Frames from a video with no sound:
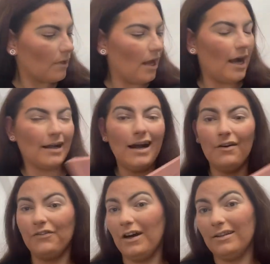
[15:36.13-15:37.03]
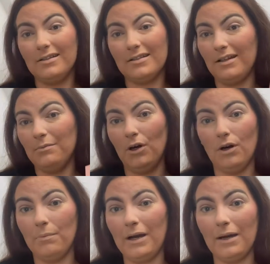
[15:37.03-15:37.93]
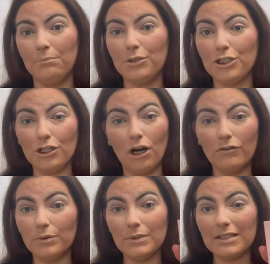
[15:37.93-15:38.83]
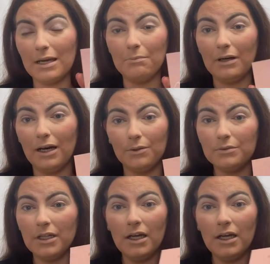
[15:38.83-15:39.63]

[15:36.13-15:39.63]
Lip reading: I can't find this anymore, but I'm sure it was £10.